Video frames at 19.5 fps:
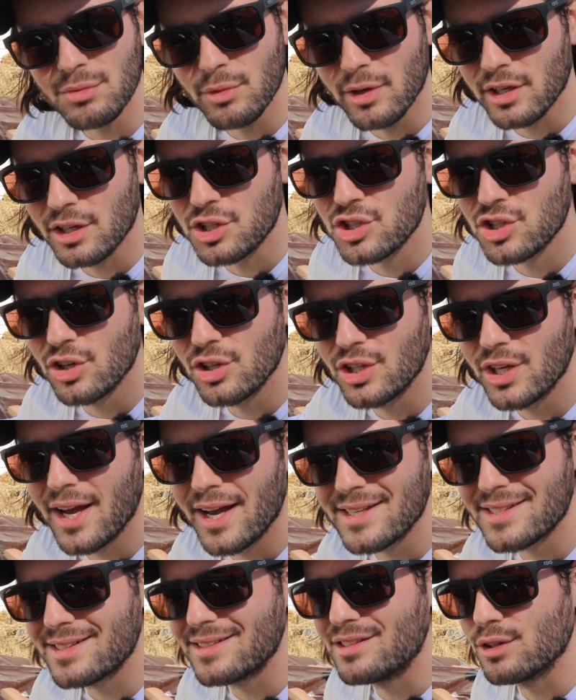I'm gonna show you
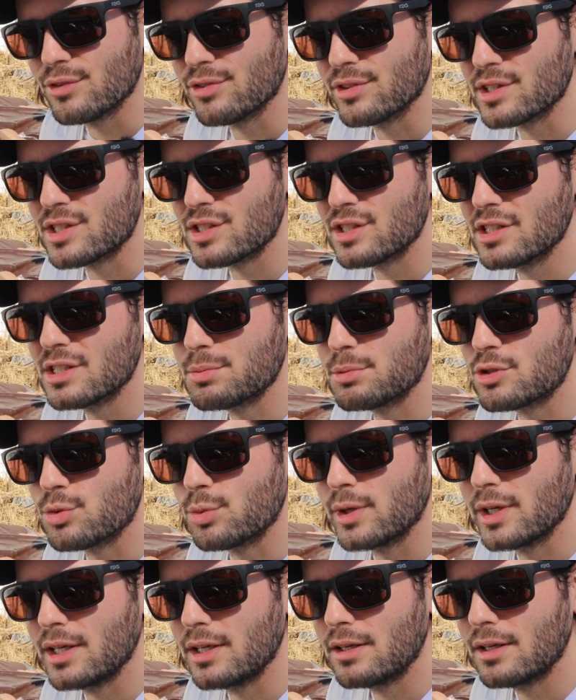guys the differences
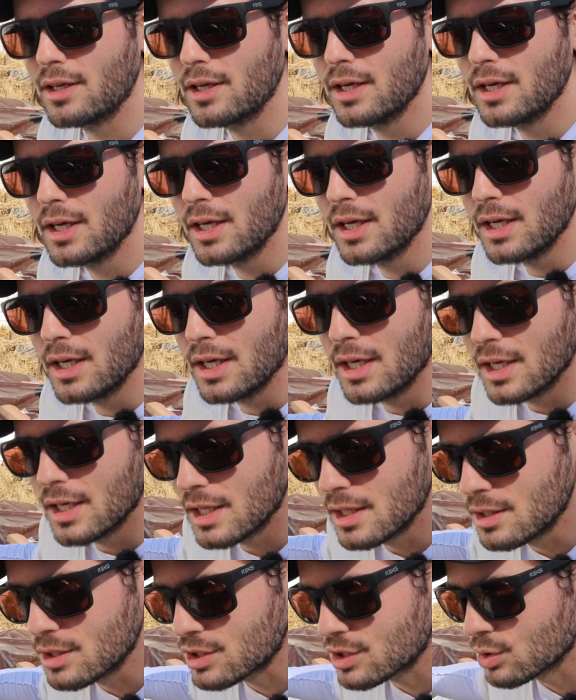between
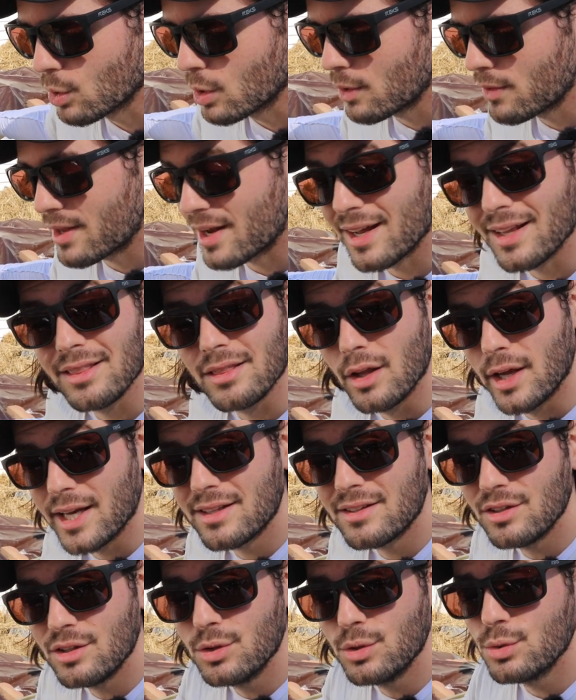the soil that I
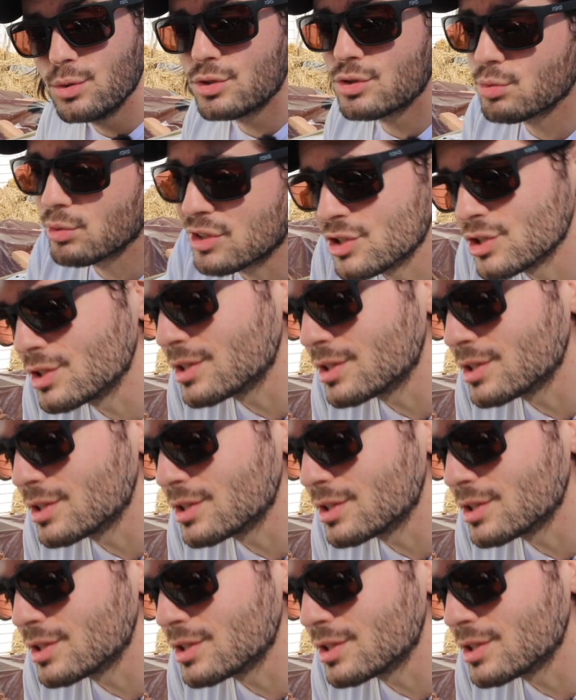like to use, which